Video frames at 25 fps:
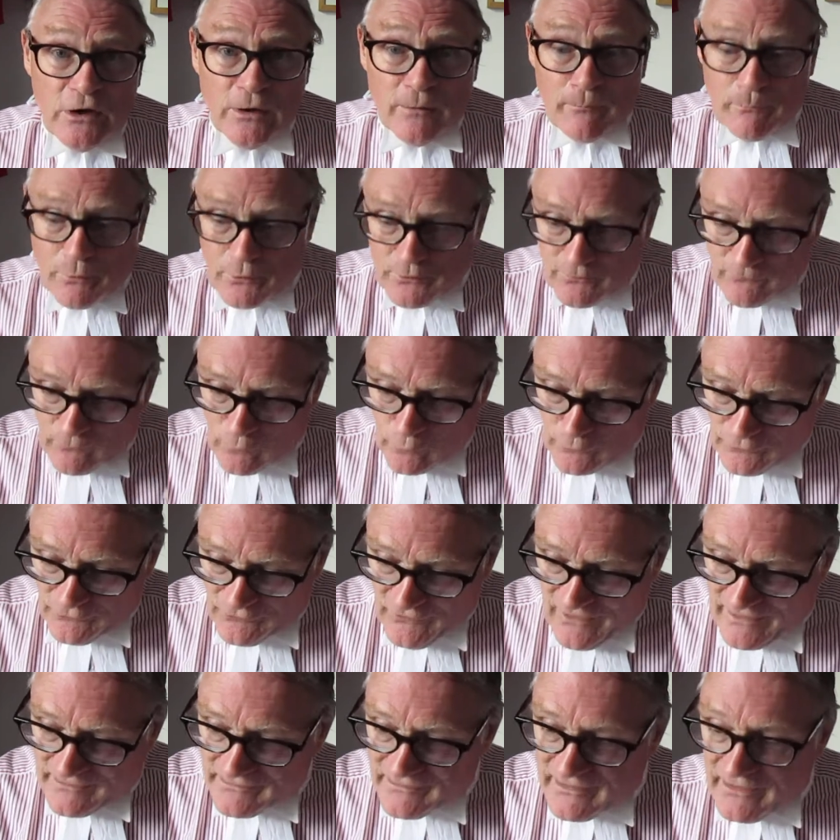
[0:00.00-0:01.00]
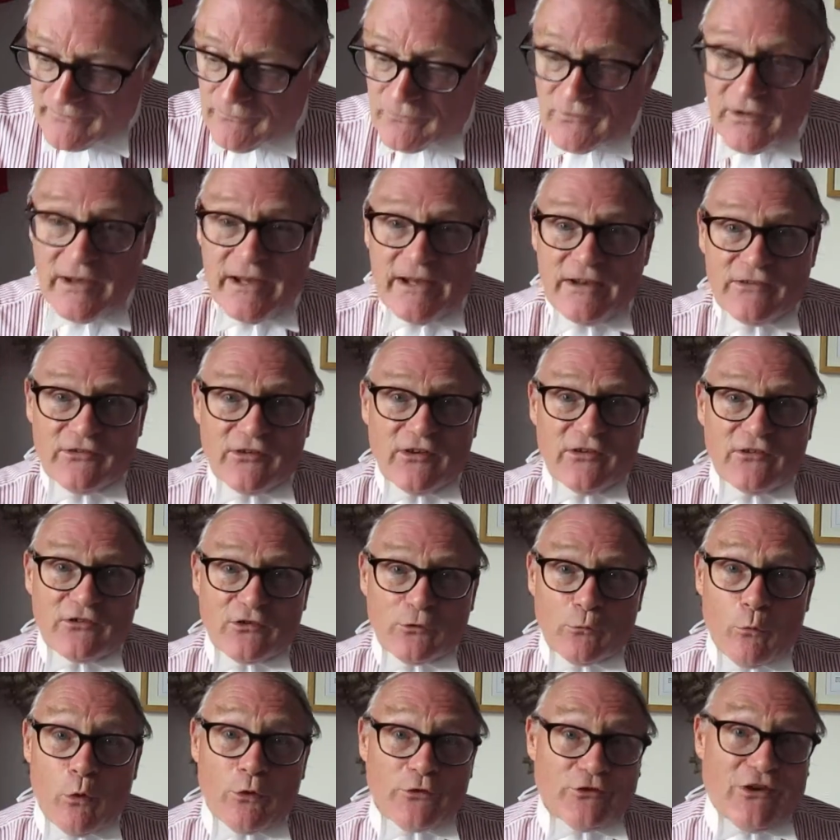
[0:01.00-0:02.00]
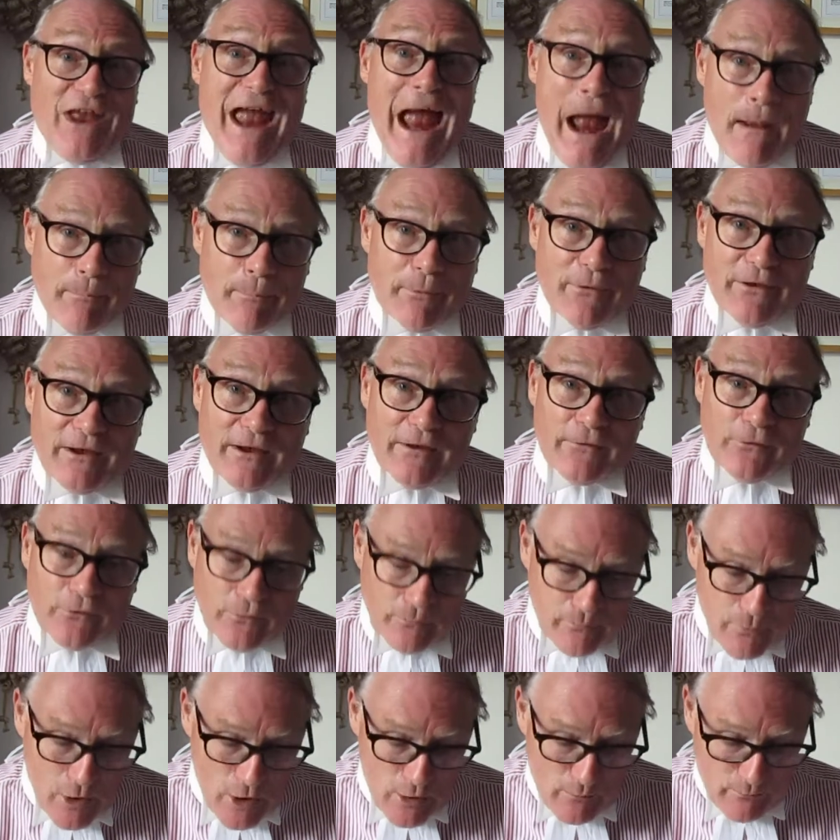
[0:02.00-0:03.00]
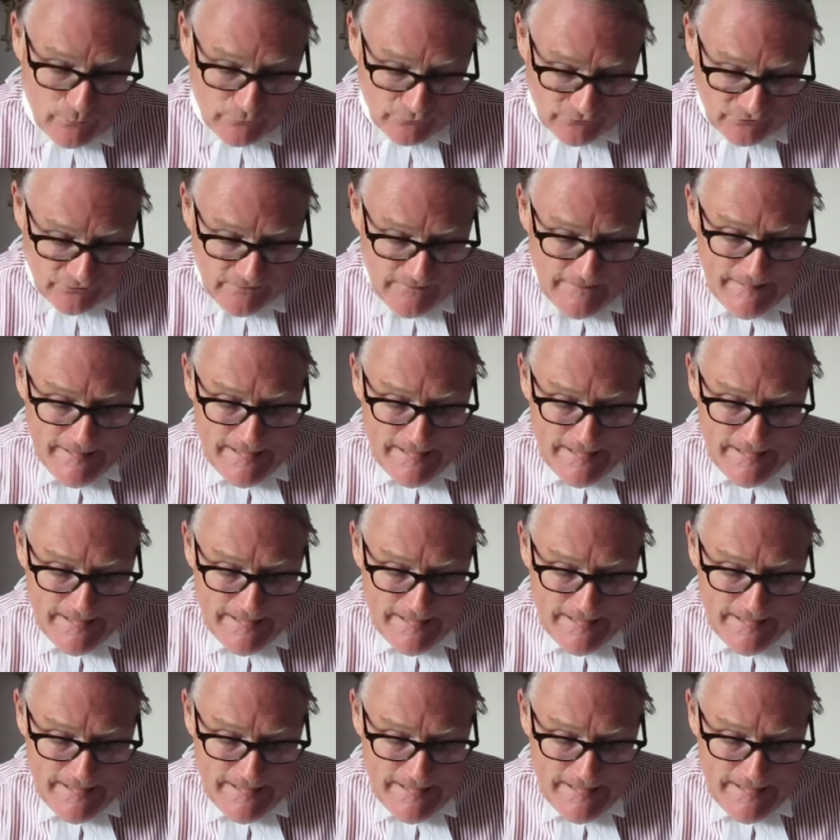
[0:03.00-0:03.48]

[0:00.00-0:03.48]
But of course, that then leads into what's happening at the moment.